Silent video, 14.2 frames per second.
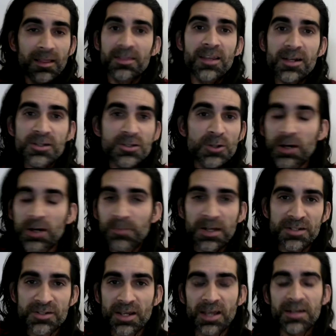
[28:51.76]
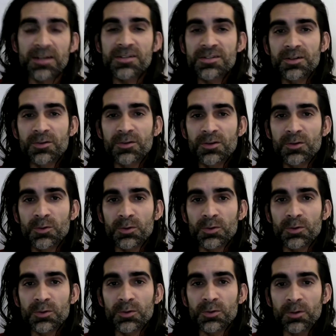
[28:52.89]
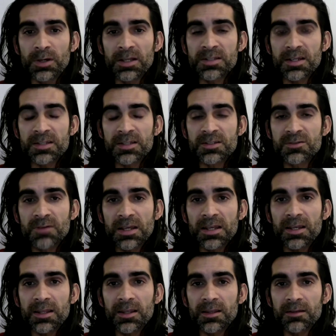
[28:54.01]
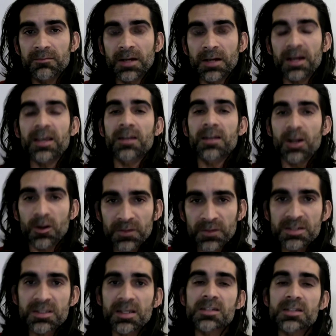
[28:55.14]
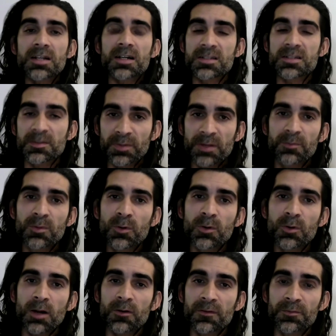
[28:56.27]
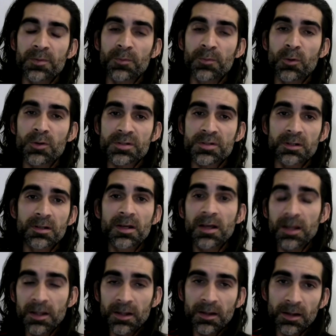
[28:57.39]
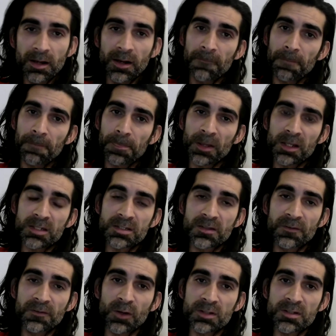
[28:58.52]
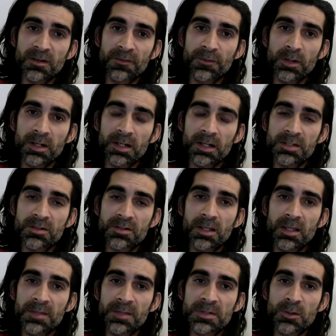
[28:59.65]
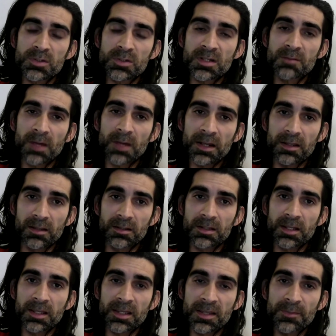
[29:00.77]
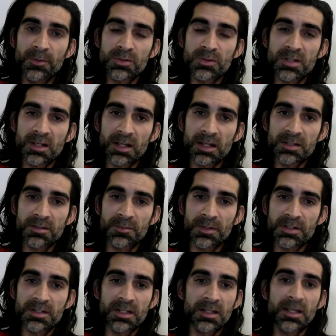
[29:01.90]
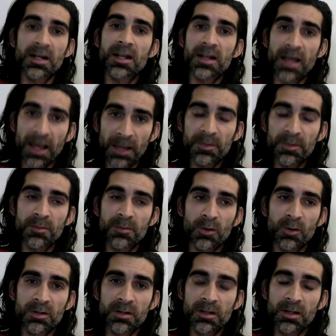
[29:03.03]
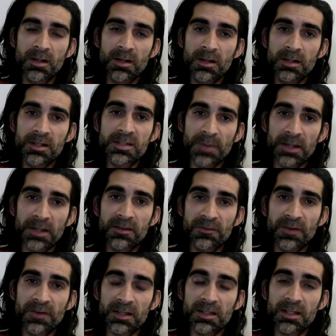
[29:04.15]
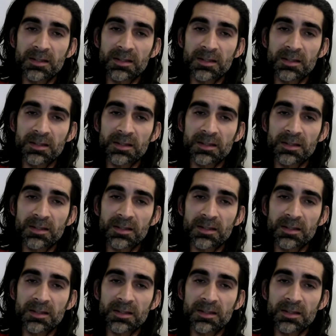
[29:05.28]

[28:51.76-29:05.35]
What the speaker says: there's not much energy to use. So it's really, again, a lot of these things are simply blown out of proportion because the fossil fuel industry keeps losing money. They keep losing customers, and they're unhappy about, despite the fact